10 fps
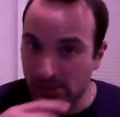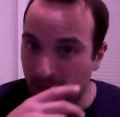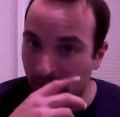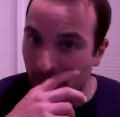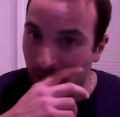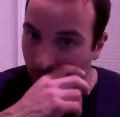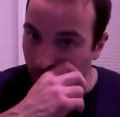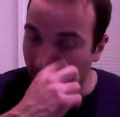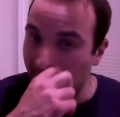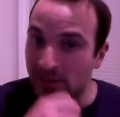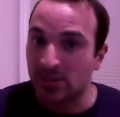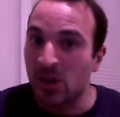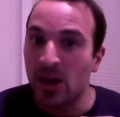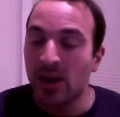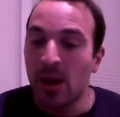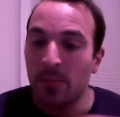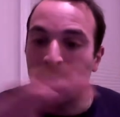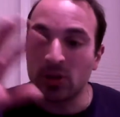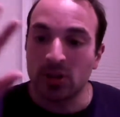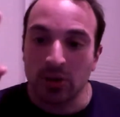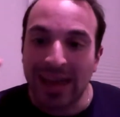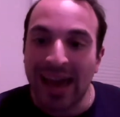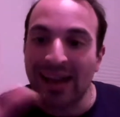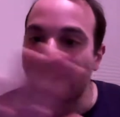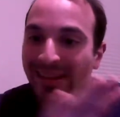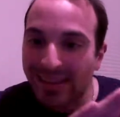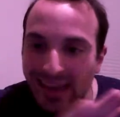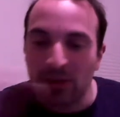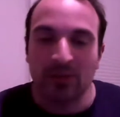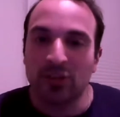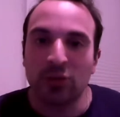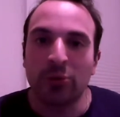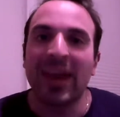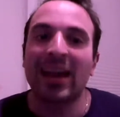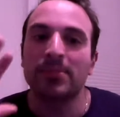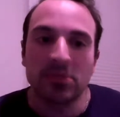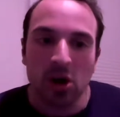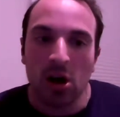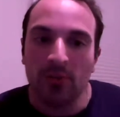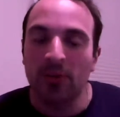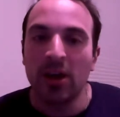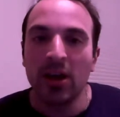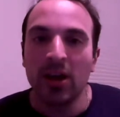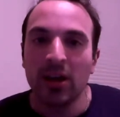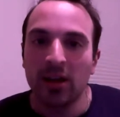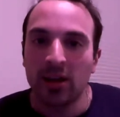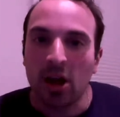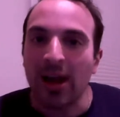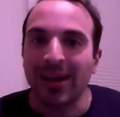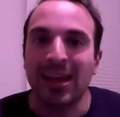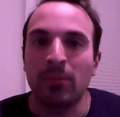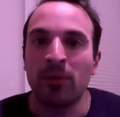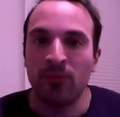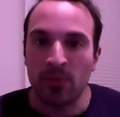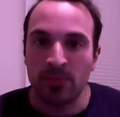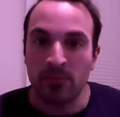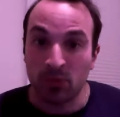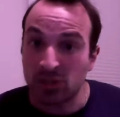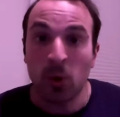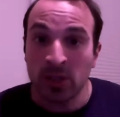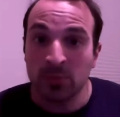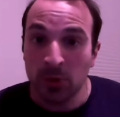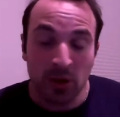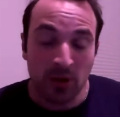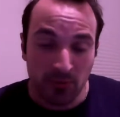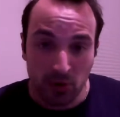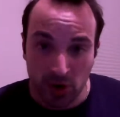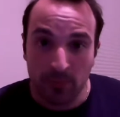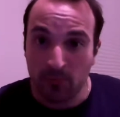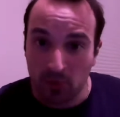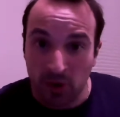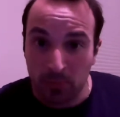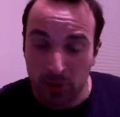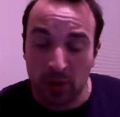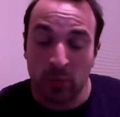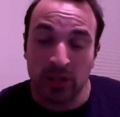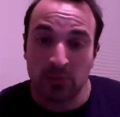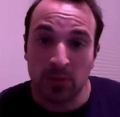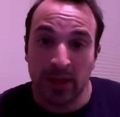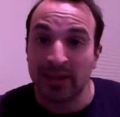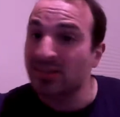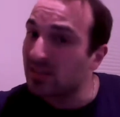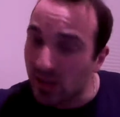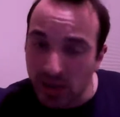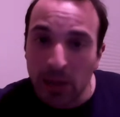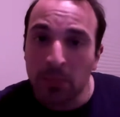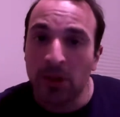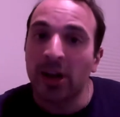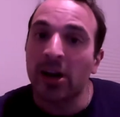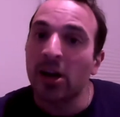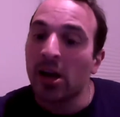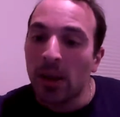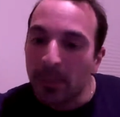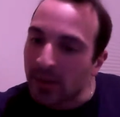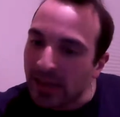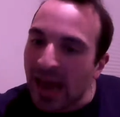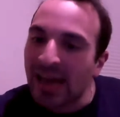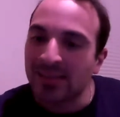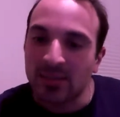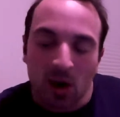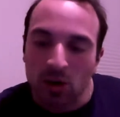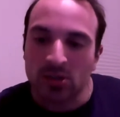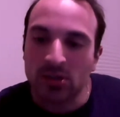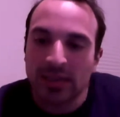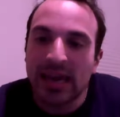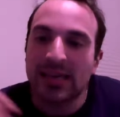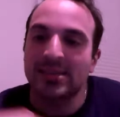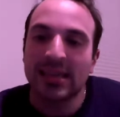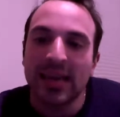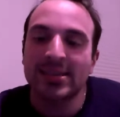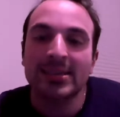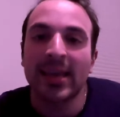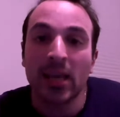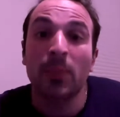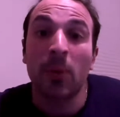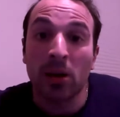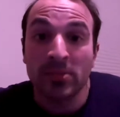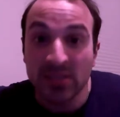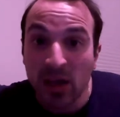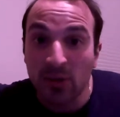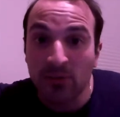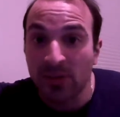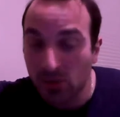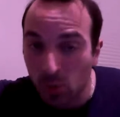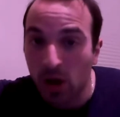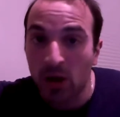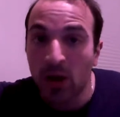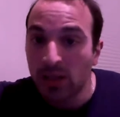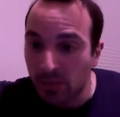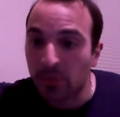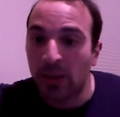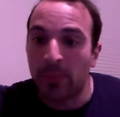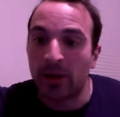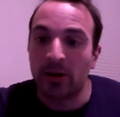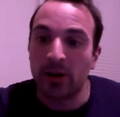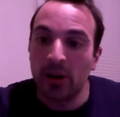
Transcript: staff. But it's not. But you also can't absolve Kotkaniemi from responsibility for him playing the way he's playing. He's still a young player, but he has to take it upon himself as well to play better.